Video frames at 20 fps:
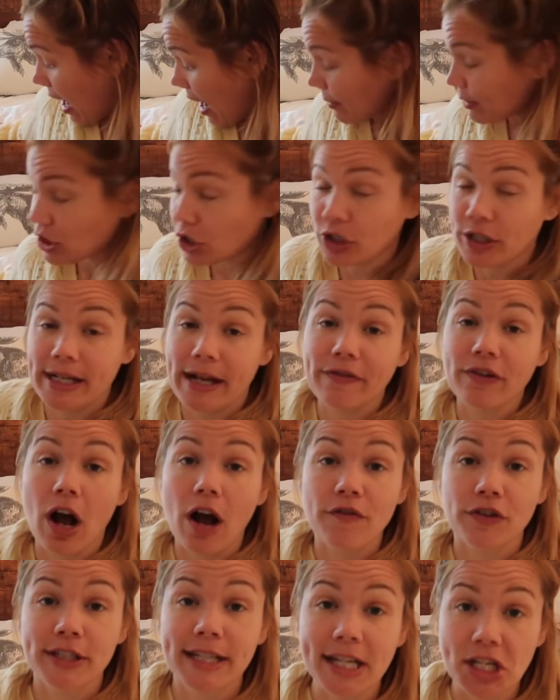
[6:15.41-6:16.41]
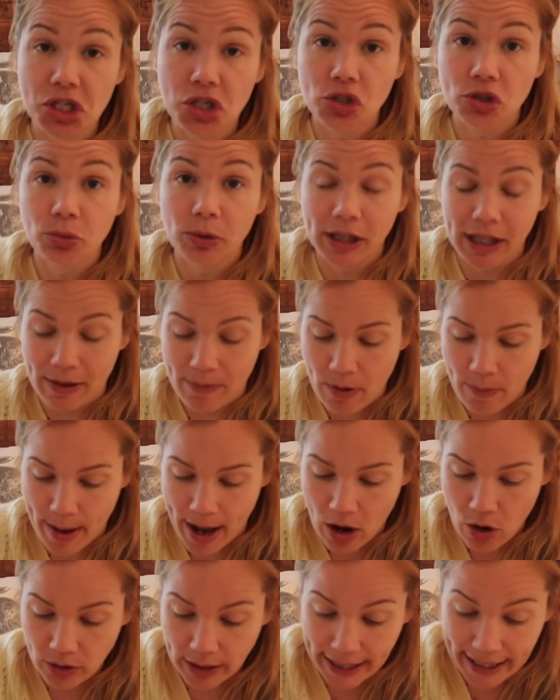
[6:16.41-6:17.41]
I'm starting to have conversations with them
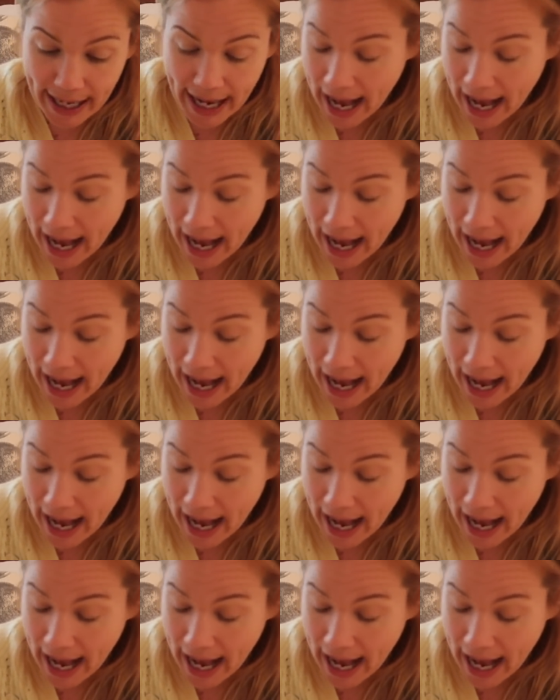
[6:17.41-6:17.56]
about like